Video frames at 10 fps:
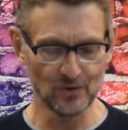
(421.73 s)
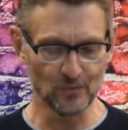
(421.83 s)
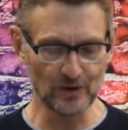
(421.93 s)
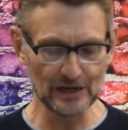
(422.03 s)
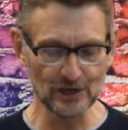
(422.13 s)

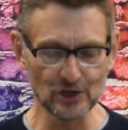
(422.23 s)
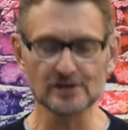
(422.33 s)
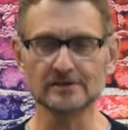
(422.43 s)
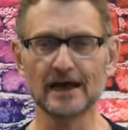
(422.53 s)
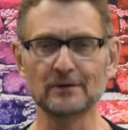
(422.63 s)
what it
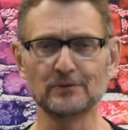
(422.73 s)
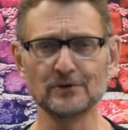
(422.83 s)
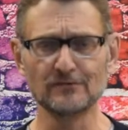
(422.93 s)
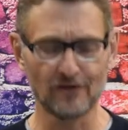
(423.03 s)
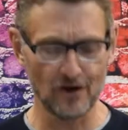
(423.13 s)
looks like when
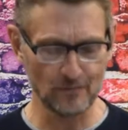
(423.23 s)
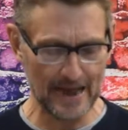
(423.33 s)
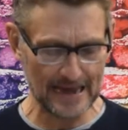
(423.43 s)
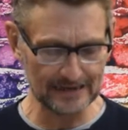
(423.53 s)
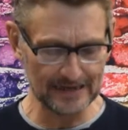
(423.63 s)
you fall
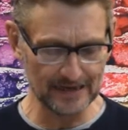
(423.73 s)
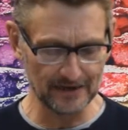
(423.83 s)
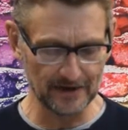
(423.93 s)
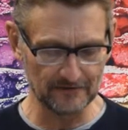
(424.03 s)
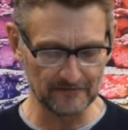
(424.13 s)
madly in
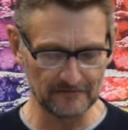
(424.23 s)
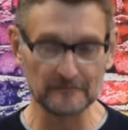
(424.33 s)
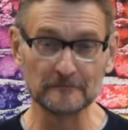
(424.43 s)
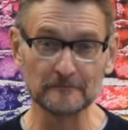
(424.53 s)
love.